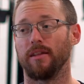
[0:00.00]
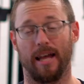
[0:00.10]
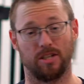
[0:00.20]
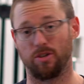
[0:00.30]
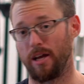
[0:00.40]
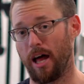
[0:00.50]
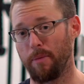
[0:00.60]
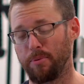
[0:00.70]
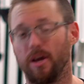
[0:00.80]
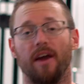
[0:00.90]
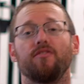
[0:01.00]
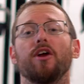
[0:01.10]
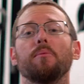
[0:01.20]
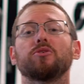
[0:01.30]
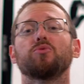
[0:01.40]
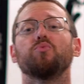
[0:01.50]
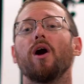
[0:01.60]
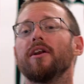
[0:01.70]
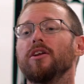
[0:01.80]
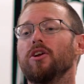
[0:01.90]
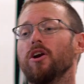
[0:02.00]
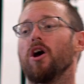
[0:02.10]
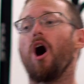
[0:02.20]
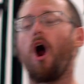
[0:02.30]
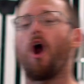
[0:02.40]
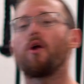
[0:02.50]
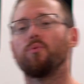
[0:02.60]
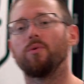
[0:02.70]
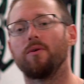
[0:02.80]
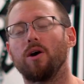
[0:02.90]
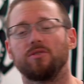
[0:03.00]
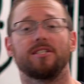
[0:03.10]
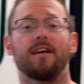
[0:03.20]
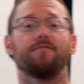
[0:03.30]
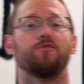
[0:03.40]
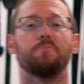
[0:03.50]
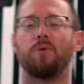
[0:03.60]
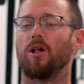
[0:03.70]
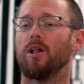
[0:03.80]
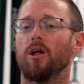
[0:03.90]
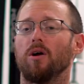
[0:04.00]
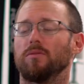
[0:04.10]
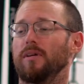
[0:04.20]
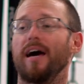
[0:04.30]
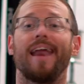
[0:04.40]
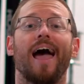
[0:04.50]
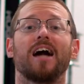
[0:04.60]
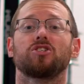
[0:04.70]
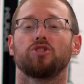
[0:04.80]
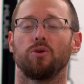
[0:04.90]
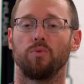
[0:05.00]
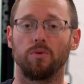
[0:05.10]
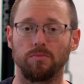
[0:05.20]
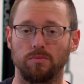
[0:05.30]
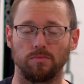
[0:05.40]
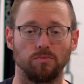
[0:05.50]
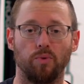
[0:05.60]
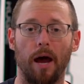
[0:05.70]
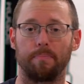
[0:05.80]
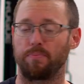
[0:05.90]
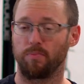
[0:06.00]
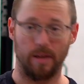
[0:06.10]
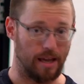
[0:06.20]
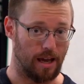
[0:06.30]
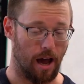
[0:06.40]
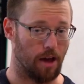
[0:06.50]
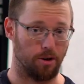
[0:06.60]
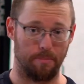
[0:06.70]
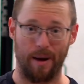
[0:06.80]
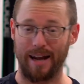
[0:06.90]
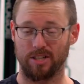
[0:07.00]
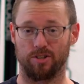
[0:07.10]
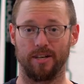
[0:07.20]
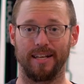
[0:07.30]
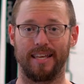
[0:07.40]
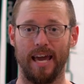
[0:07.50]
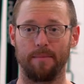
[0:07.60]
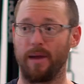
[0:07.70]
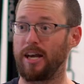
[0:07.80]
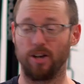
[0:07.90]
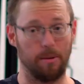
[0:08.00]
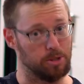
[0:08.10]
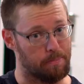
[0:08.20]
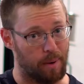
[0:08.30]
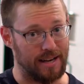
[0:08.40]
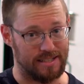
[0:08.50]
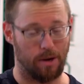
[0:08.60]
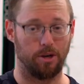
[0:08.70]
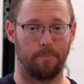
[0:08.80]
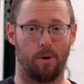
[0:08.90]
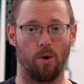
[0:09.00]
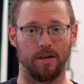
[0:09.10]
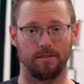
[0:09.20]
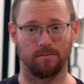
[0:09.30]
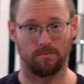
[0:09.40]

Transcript: that's gonna help you. If you're able to run your hard routes in football, an extra rep, either in practice or in a game, and you're able to break down your opponent,